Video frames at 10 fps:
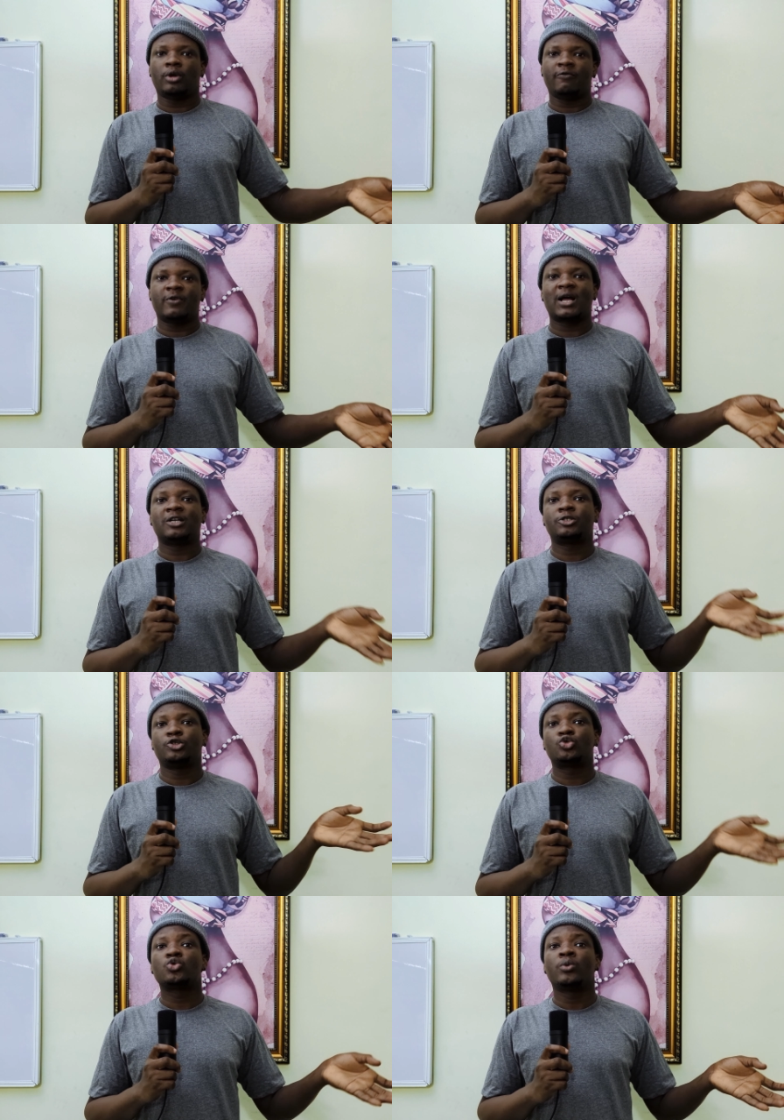a
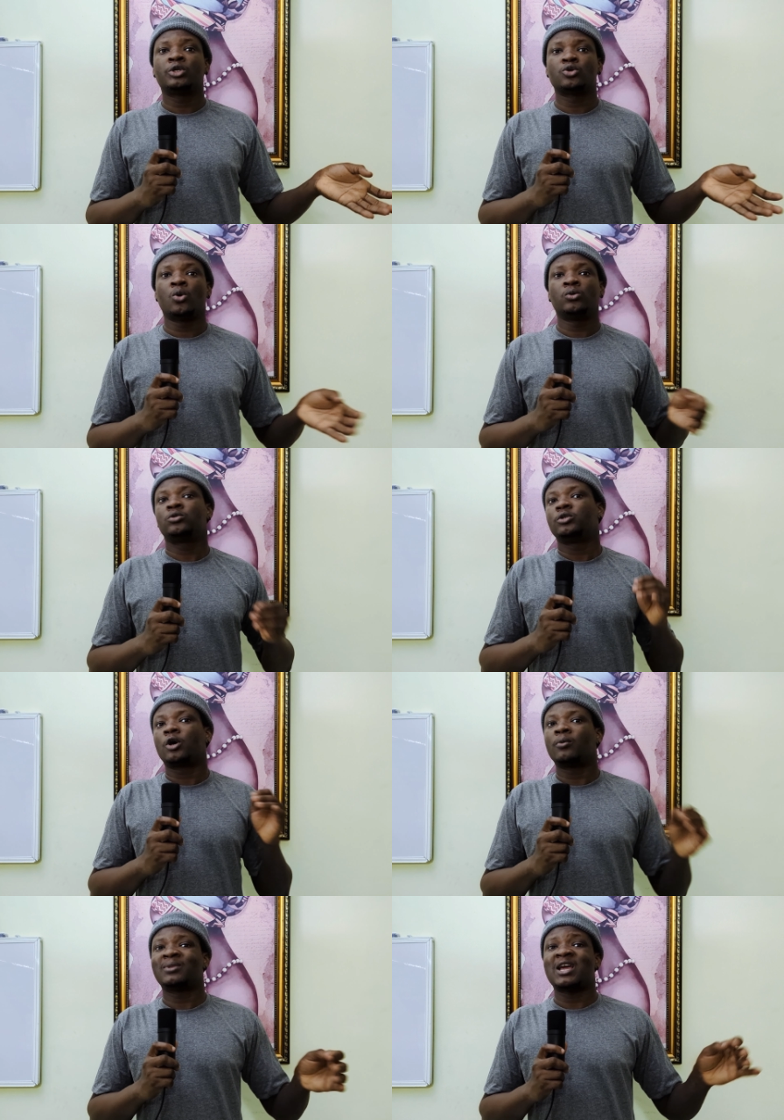vacancy is two weeks old,
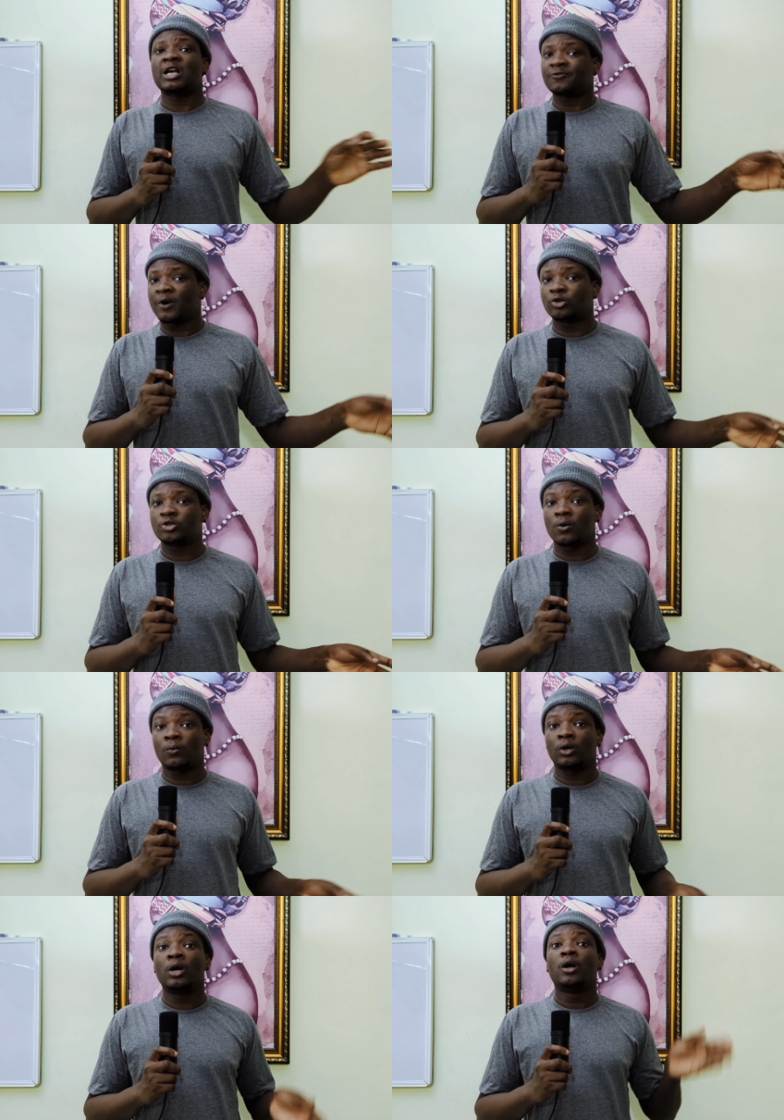the company has found
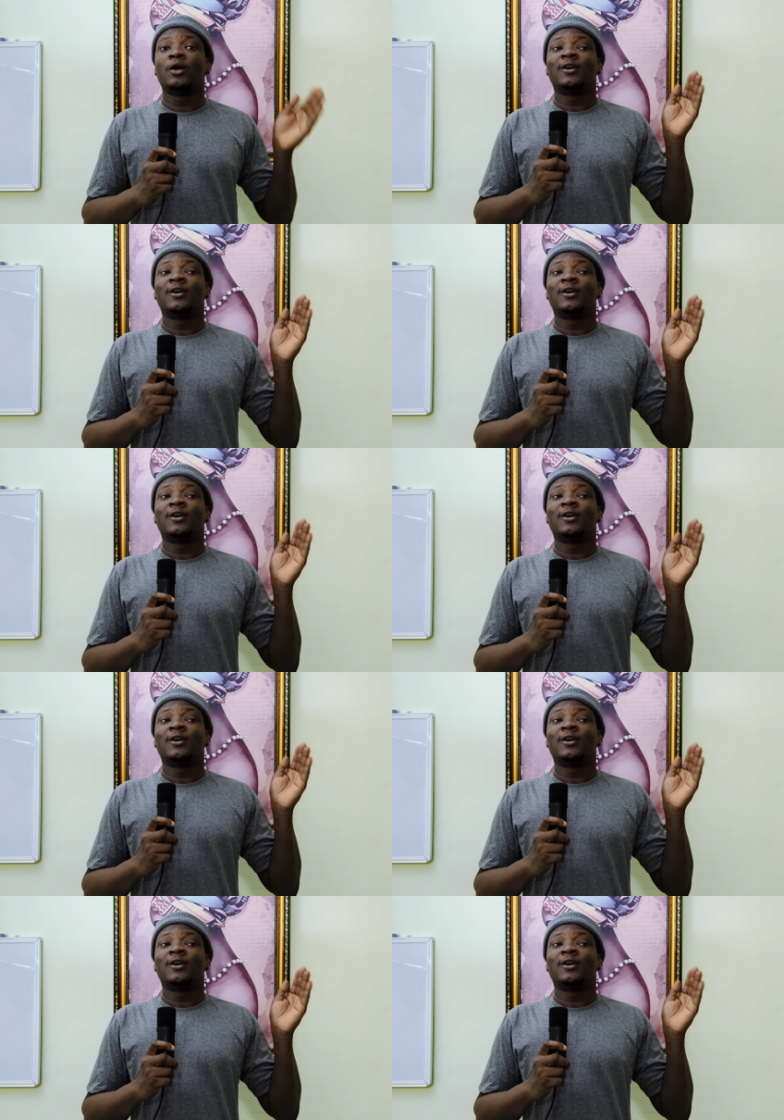someone.